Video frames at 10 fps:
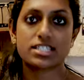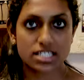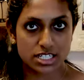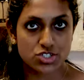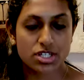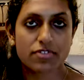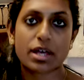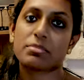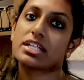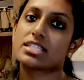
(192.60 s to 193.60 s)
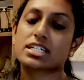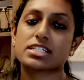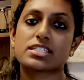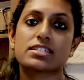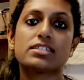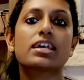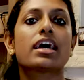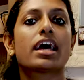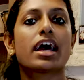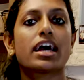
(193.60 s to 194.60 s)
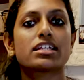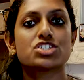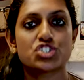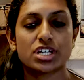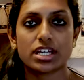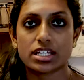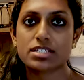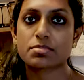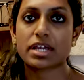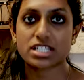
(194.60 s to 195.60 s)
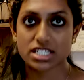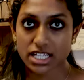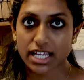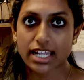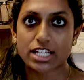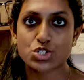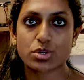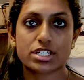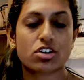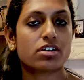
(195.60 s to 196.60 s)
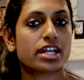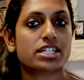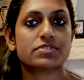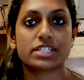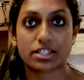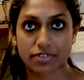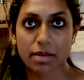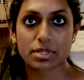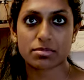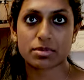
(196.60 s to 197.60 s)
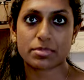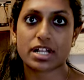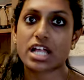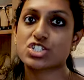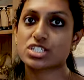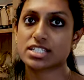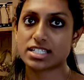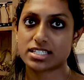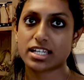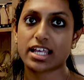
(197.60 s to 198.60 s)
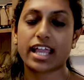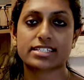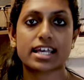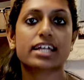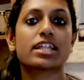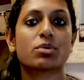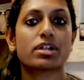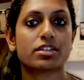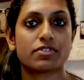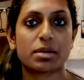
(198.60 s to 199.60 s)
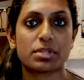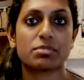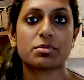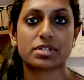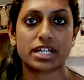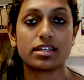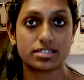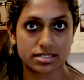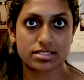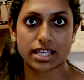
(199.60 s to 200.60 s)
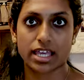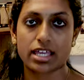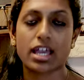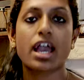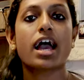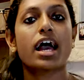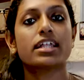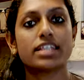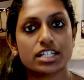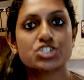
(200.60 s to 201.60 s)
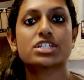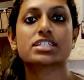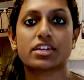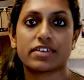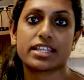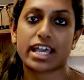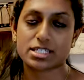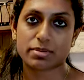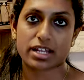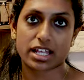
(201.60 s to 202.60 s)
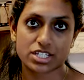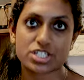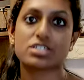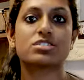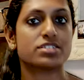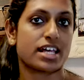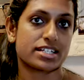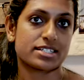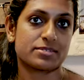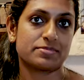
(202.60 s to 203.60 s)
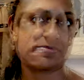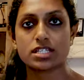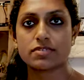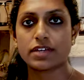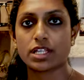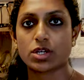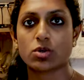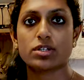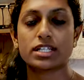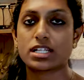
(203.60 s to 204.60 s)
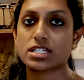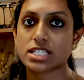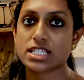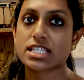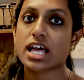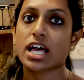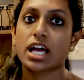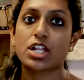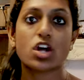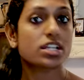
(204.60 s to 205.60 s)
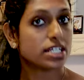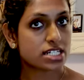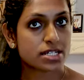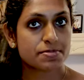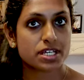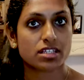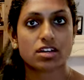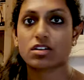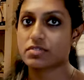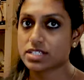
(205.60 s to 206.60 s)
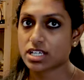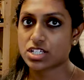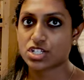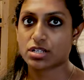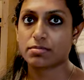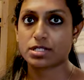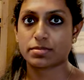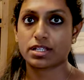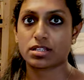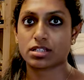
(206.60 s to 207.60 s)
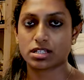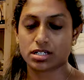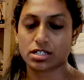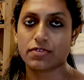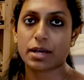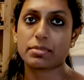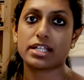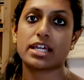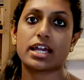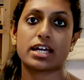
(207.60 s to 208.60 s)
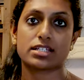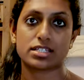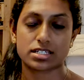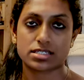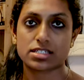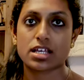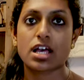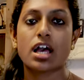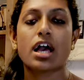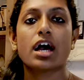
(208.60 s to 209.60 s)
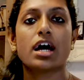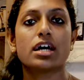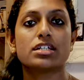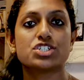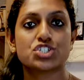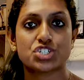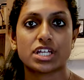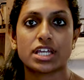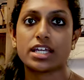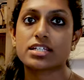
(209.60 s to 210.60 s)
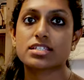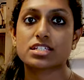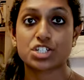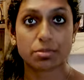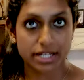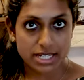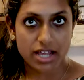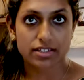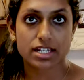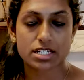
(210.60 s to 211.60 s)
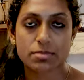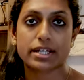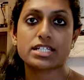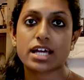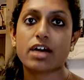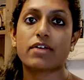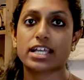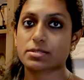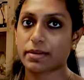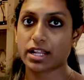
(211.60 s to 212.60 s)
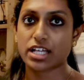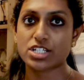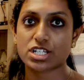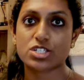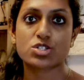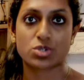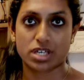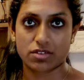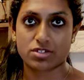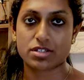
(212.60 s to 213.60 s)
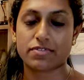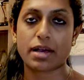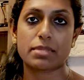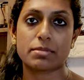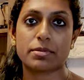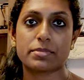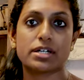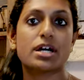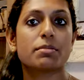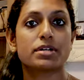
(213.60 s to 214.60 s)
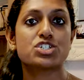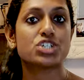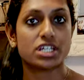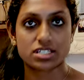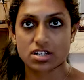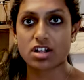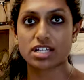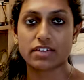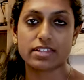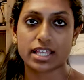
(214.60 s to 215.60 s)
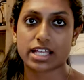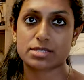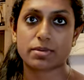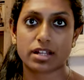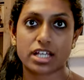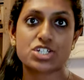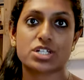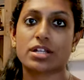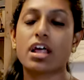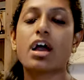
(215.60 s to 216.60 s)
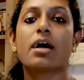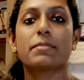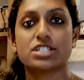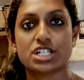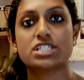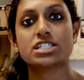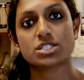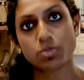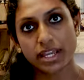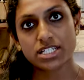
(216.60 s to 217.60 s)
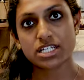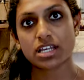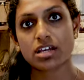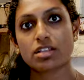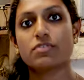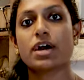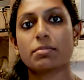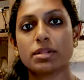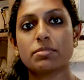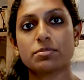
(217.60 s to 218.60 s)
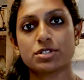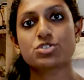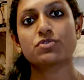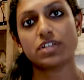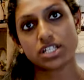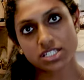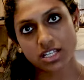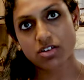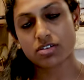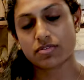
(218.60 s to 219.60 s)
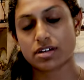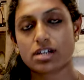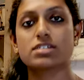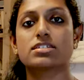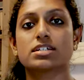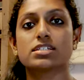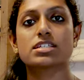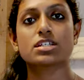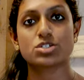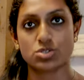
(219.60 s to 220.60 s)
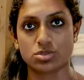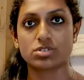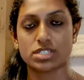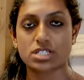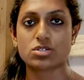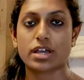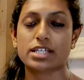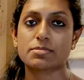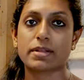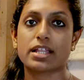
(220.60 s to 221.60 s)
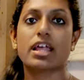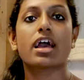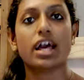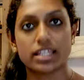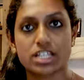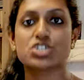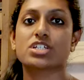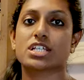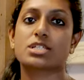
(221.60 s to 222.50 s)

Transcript: listening to the family's concern and she is maintaining an eye-to-eye contact with the family member and she's listening exactly what the family member is saying and then she is giving the explanation to that in this video the nurse is not interrupting the conversation between the, the family and the nurse and she is she might have the nurse might have explanations to give to the family member but she is not giving the explanation but she's just waiting the family member to finish their con- concerns to just to explain and then she's